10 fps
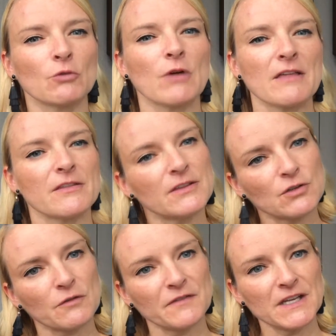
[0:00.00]
rather than
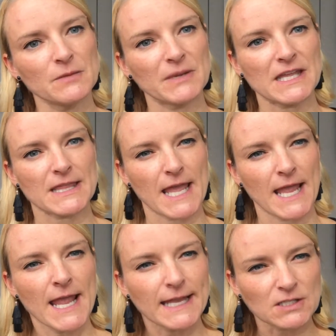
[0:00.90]
your finger being
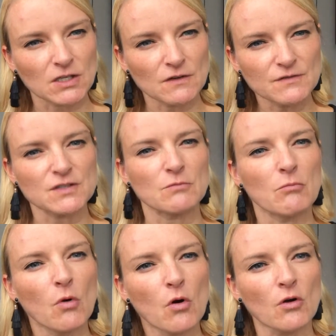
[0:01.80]
there, it gives you
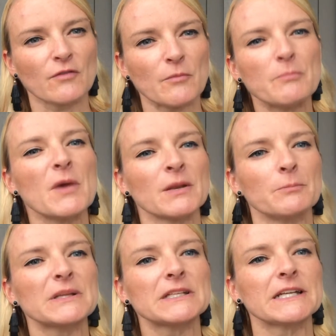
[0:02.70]
more of an
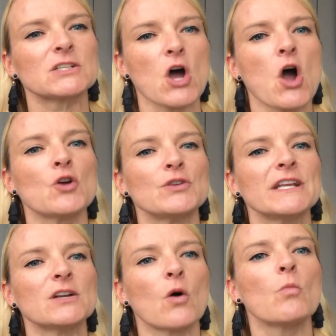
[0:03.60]
ability to hone
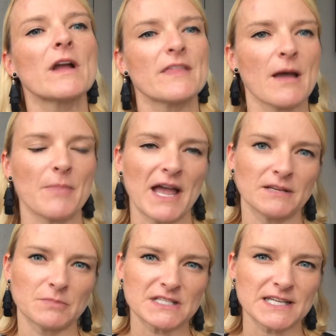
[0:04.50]
in on where that
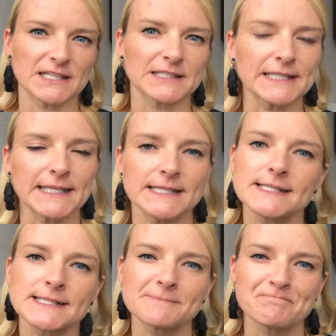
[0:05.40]
pain particularly
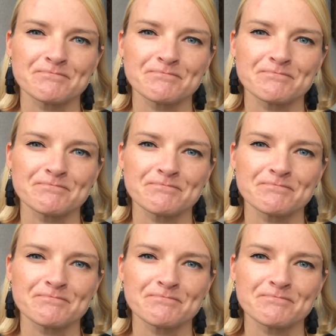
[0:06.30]
is.